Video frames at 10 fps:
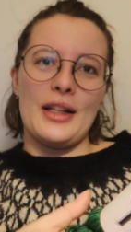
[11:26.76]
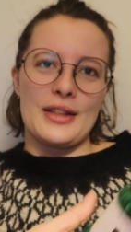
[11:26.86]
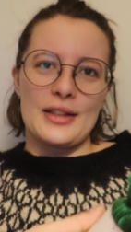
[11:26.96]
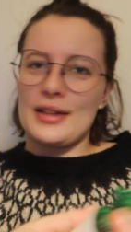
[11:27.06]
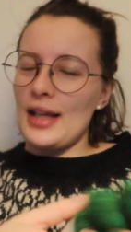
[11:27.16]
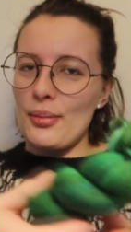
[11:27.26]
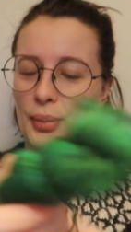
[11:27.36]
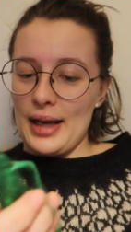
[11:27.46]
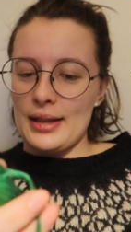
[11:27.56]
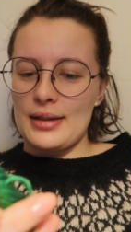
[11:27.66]
and it's the
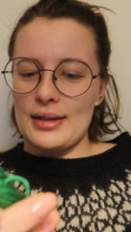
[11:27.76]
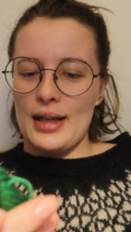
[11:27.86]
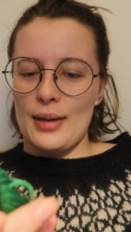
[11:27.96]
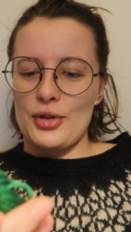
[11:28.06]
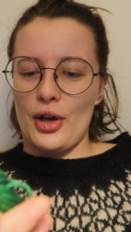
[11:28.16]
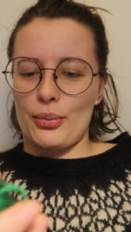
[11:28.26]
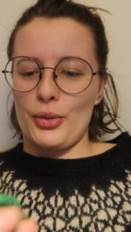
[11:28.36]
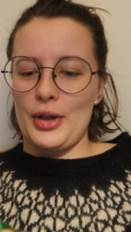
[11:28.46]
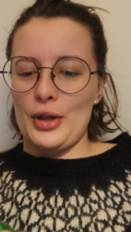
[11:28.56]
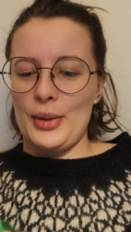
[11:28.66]
same base, the same
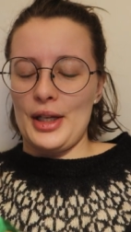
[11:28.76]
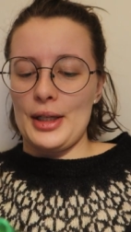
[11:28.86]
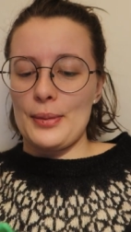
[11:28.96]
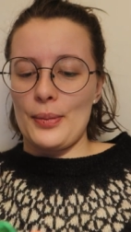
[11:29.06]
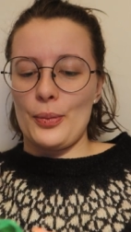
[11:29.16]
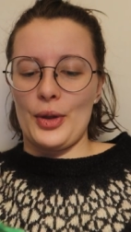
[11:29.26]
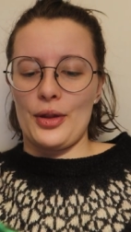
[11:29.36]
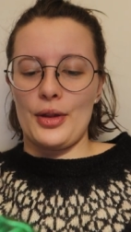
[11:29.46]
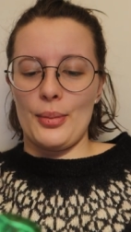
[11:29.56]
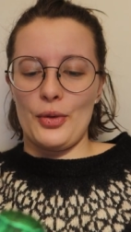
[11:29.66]
sock merino mini
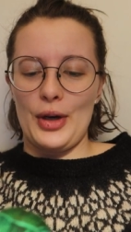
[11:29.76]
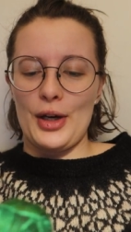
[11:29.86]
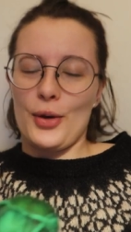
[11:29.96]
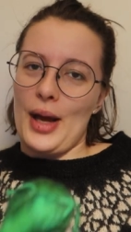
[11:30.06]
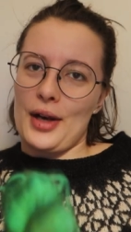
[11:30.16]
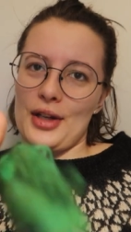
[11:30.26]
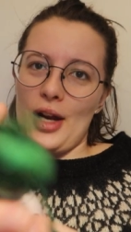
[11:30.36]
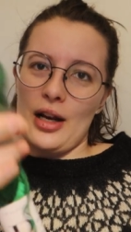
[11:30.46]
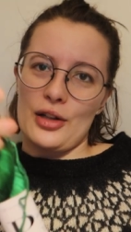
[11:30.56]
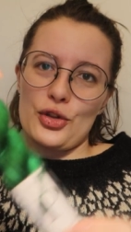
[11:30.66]
with the merino
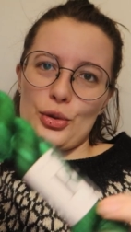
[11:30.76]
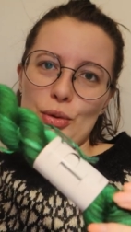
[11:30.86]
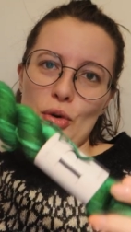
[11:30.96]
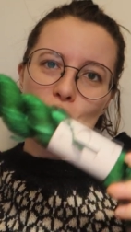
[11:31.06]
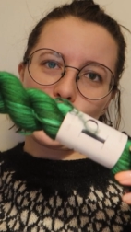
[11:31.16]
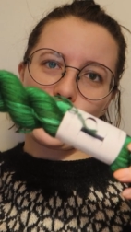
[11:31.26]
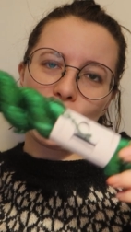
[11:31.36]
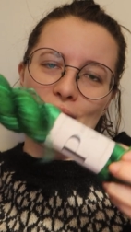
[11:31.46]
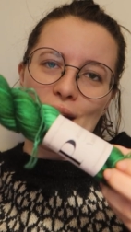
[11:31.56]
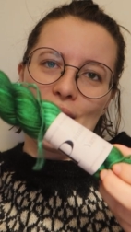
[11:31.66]
and the nylon
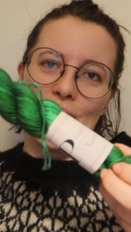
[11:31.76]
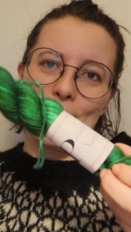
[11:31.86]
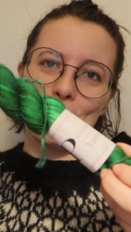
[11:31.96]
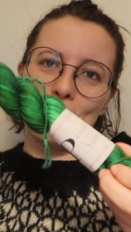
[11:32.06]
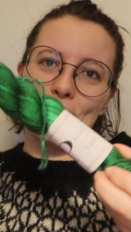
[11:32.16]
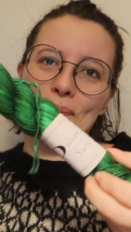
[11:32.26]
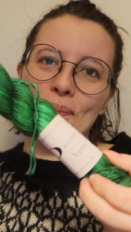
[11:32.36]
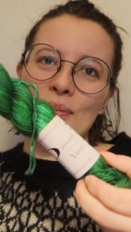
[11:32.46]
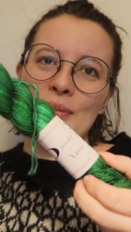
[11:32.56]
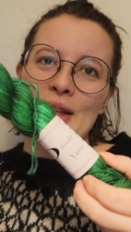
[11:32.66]
superwash, um,